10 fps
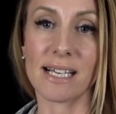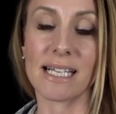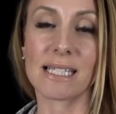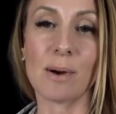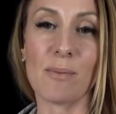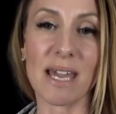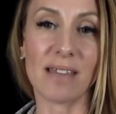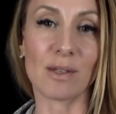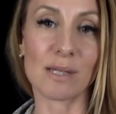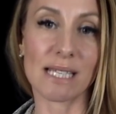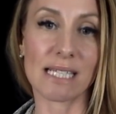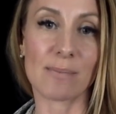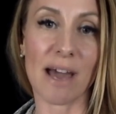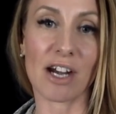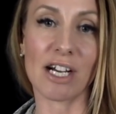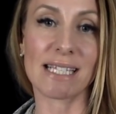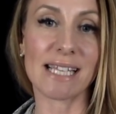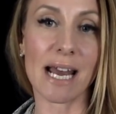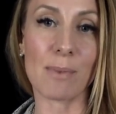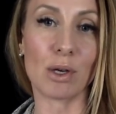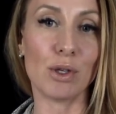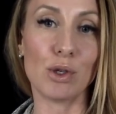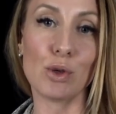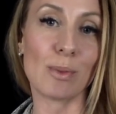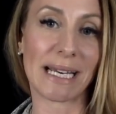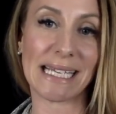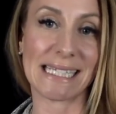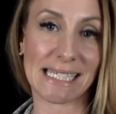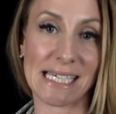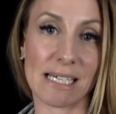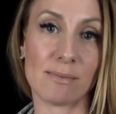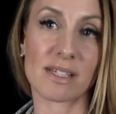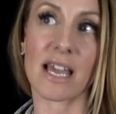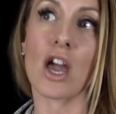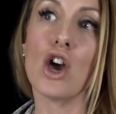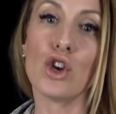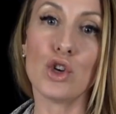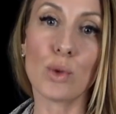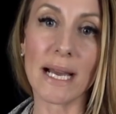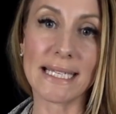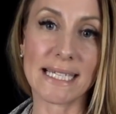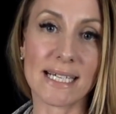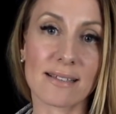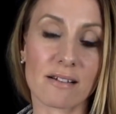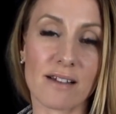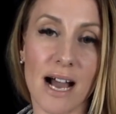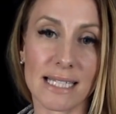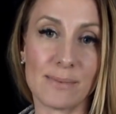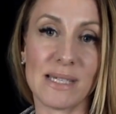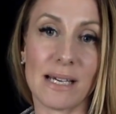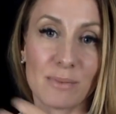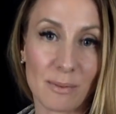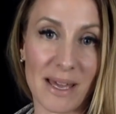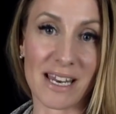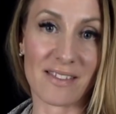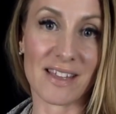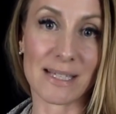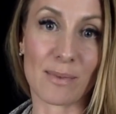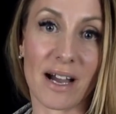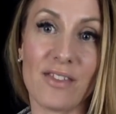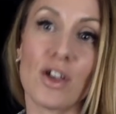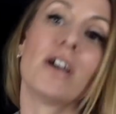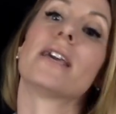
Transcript: It's about making those things better. It's not about new money schemes. Like new ideas are not to be implemented this month.